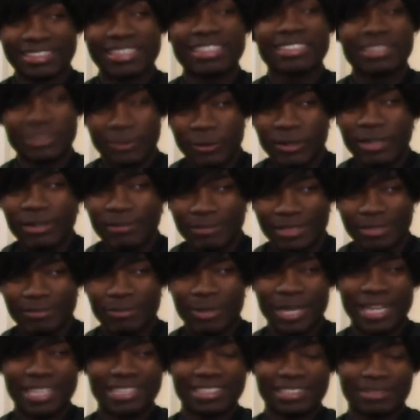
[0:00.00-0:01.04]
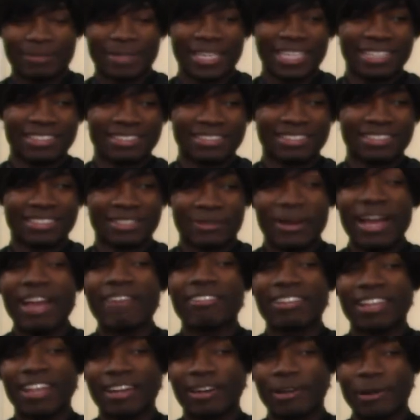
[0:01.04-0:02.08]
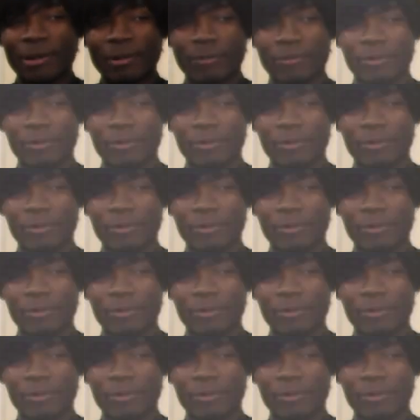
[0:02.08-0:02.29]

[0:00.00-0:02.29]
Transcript: it's going to be Brain's Base, so I have a lot of hope